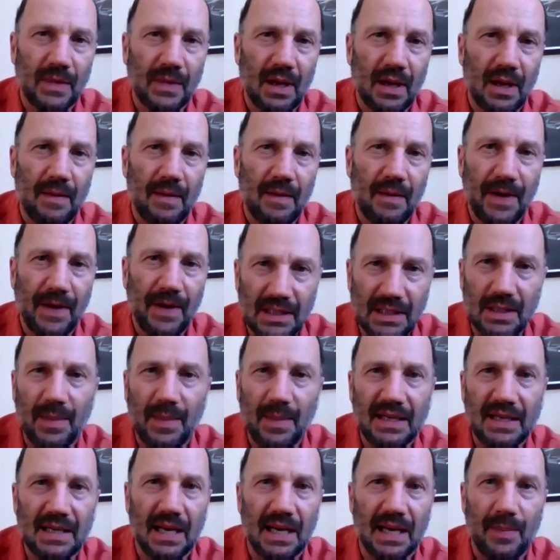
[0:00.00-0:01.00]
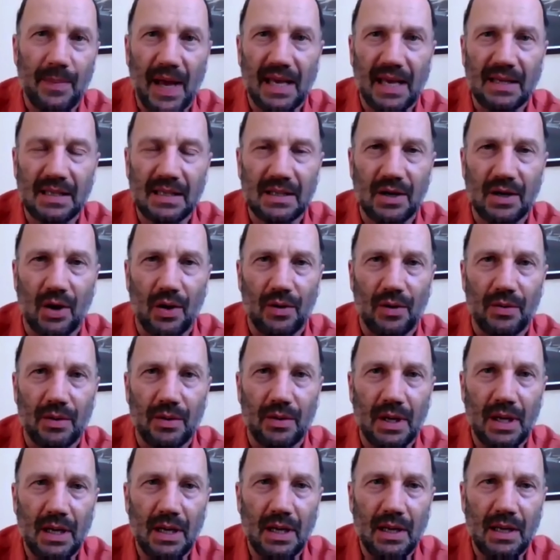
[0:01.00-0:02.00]
fundamentally based on
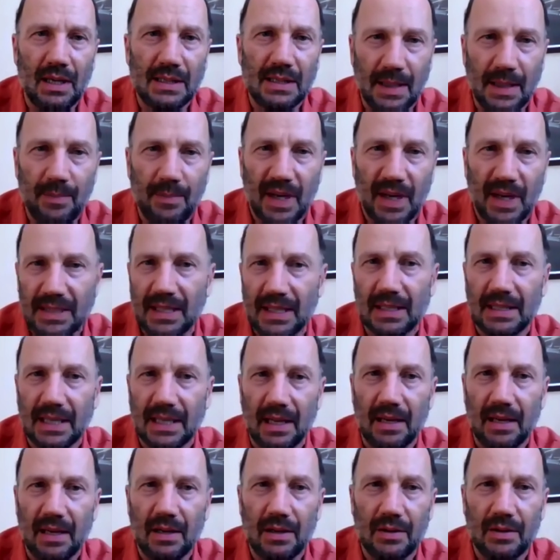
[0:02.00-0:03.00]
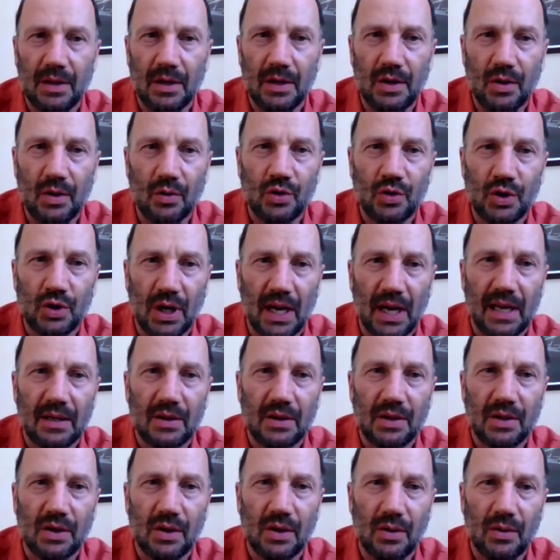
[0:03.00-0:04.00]
simplicity, that you're trying
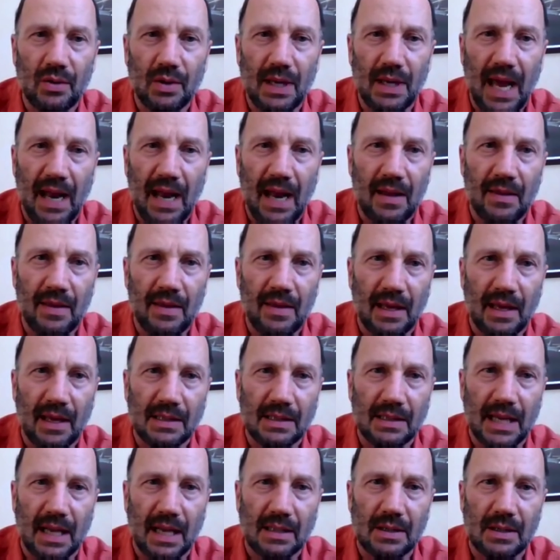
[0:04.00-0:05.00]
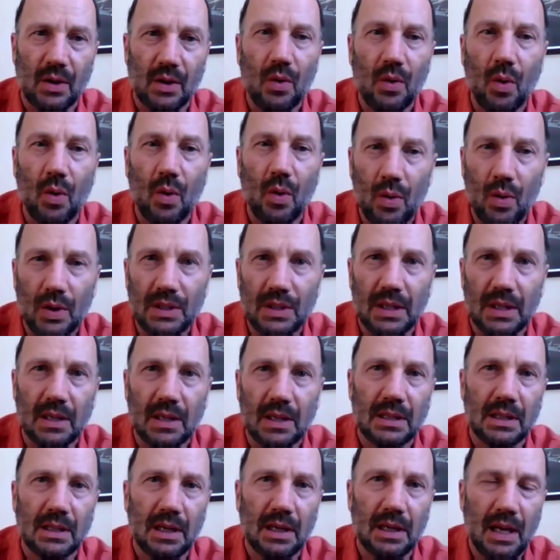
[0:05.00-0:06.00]
to get things as
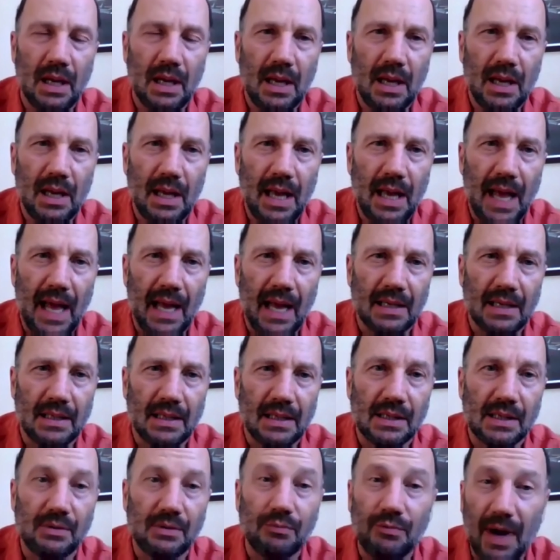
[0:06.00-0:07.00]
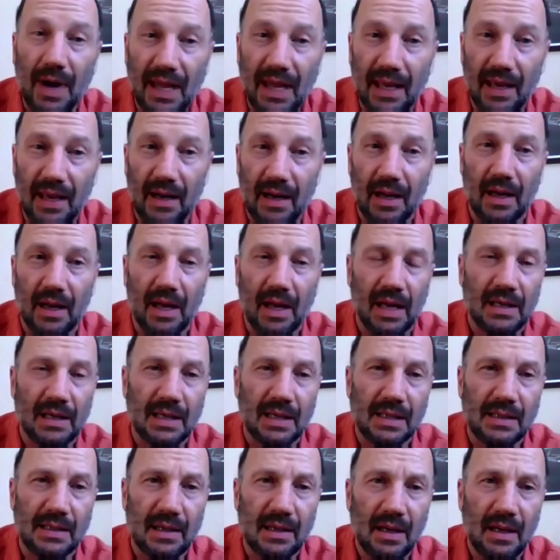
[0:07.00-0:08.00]
ordered and as regular and
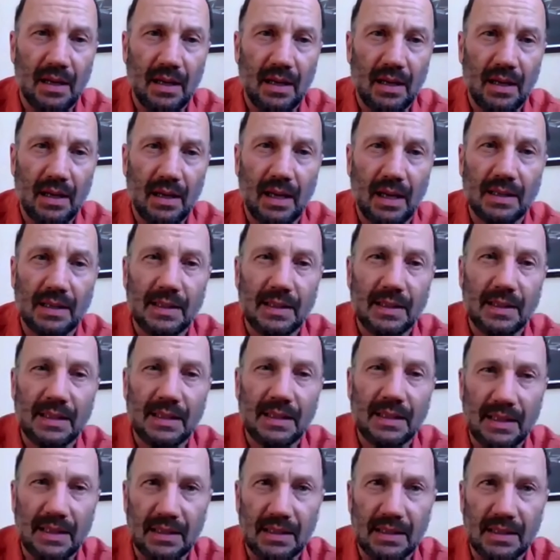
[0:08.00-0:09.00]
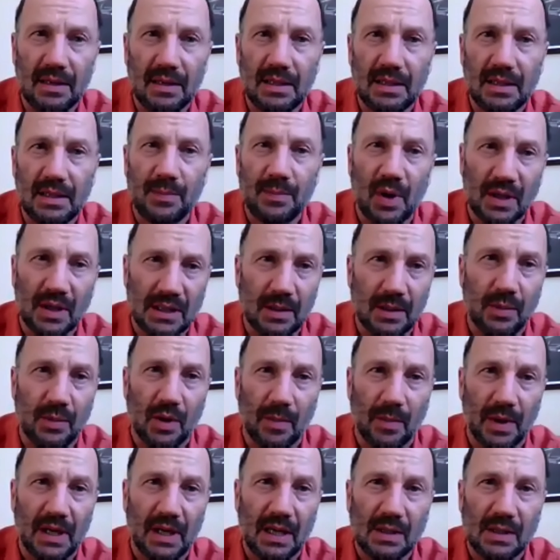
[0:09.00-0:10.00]
as consistent as
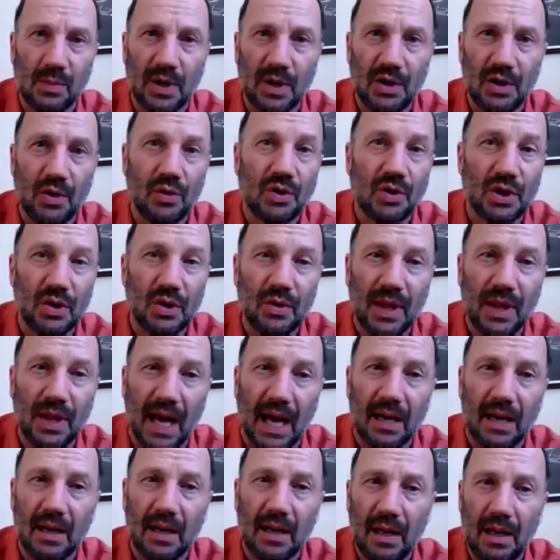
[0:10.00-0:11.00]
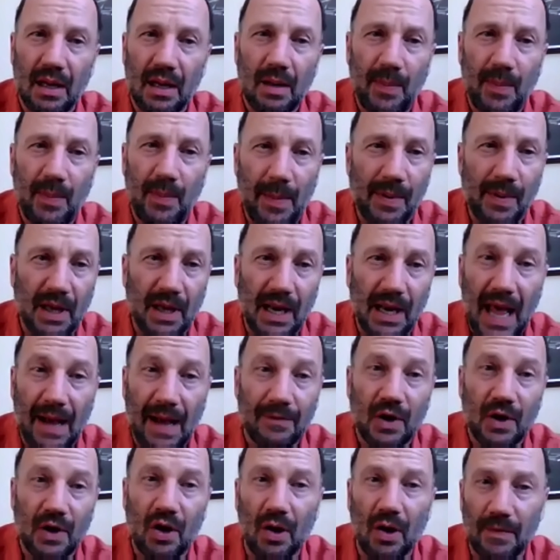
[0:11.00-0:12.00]
possible, because when you do that, people can
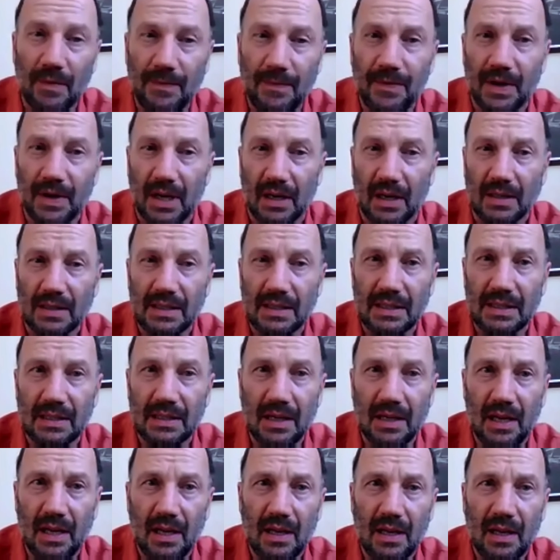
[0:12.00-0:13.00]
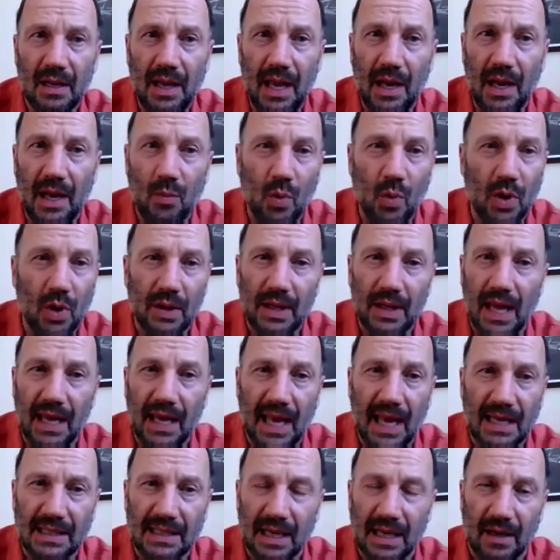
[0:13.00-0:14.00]
have confidence in what they're
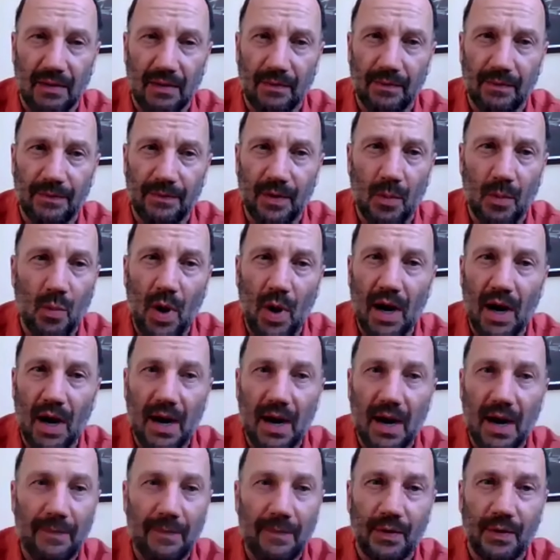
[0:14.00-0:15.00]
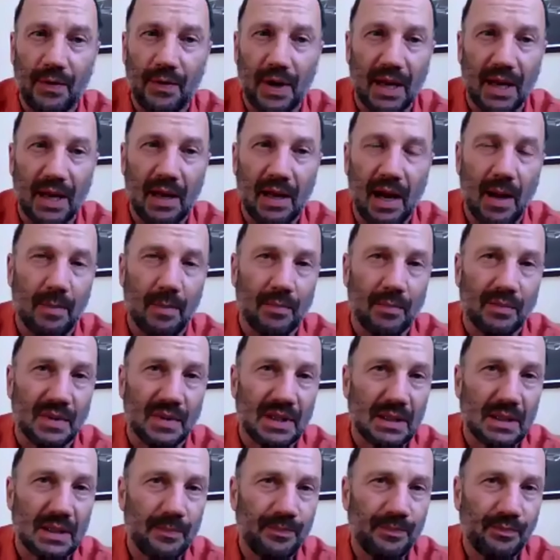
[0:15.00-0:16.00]
getting from wherever it
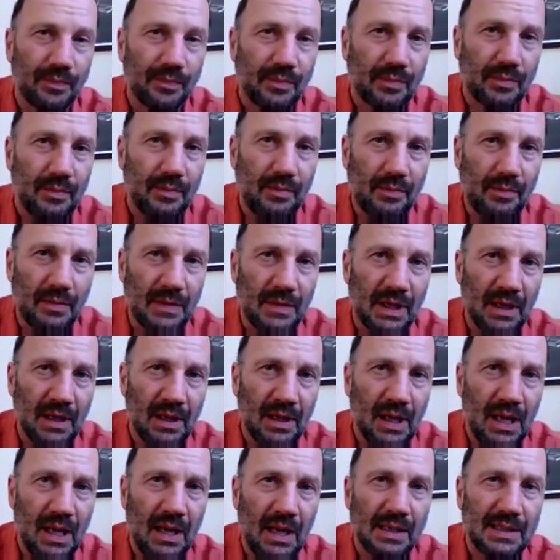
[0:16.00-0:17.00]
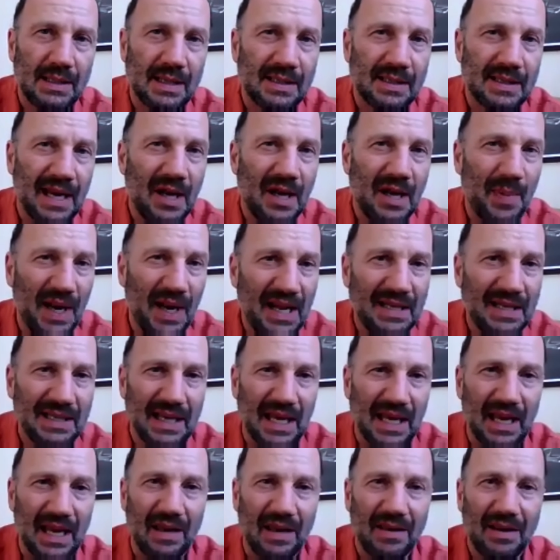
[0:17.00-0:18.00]
comes.
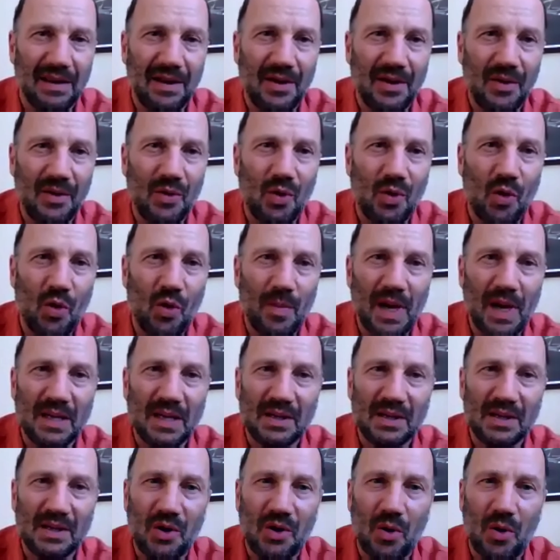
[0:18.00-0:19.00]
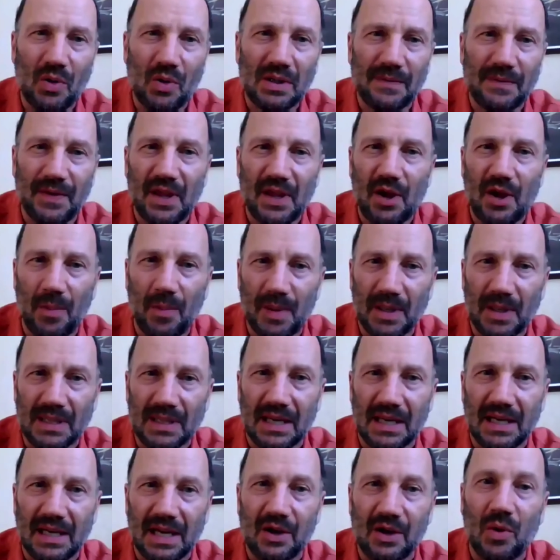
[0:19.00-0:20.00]
Sustainability almost called for the opposite.
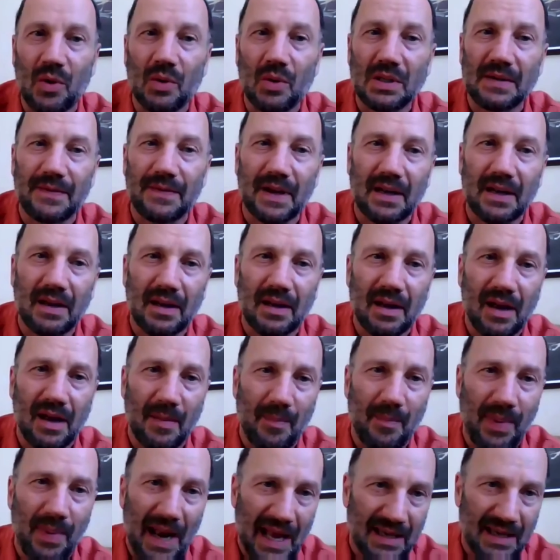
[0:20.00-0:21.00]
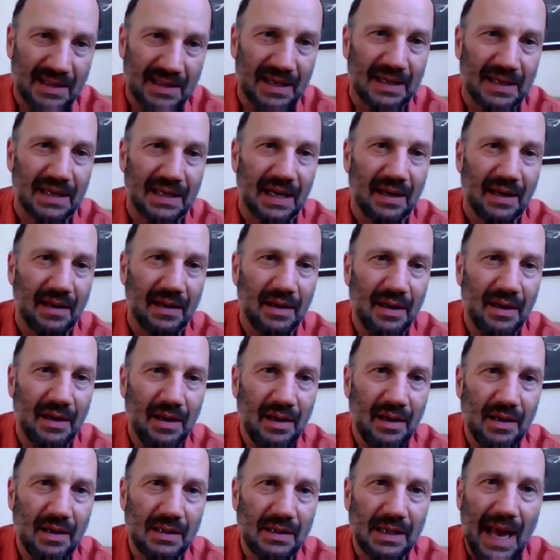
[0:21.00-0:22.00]
It called for complexity.
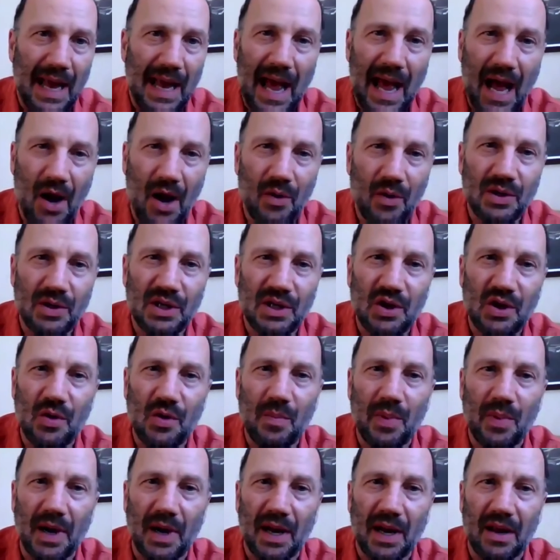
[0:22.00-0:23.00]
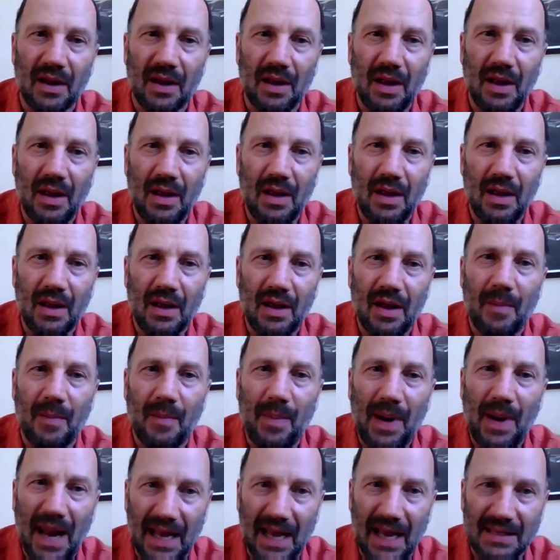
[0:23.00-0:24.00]
So how do you bring
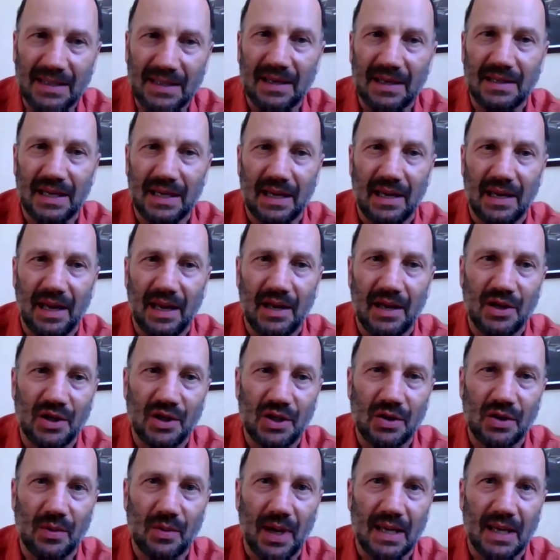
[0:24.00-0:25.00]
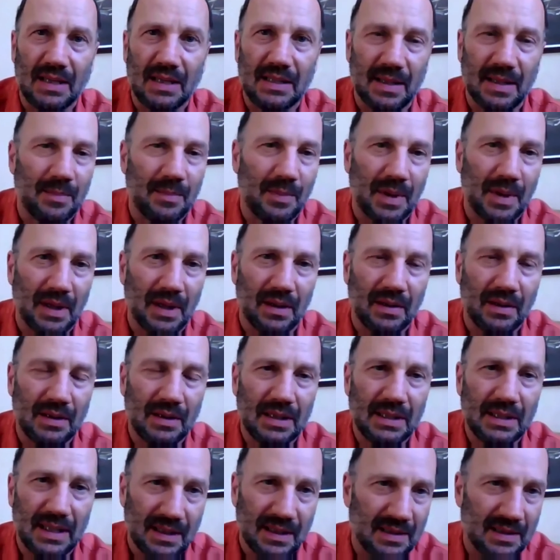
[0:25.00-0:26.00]
complexity into a simple
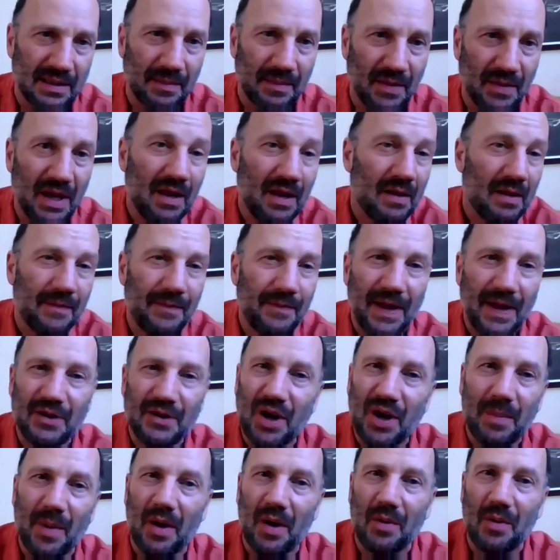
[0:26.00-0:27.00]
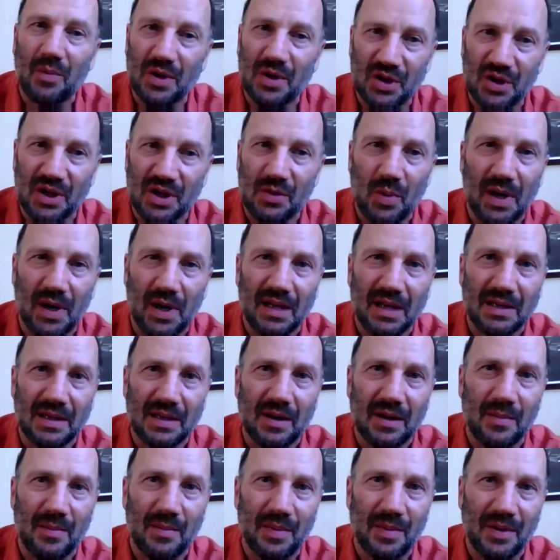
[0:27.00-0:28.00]
system? Fair trade mark was just one
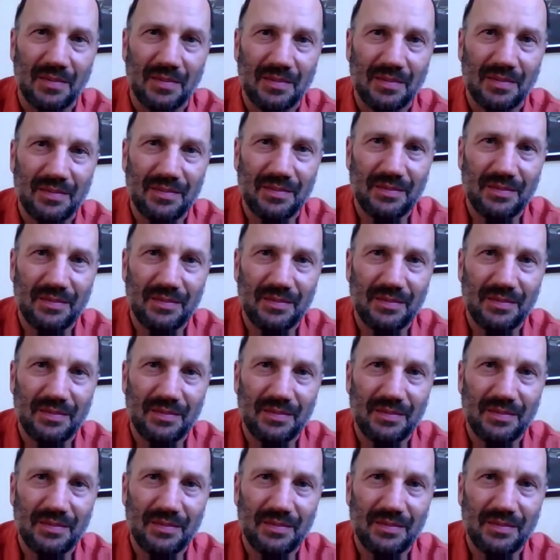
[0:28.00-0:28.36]
example.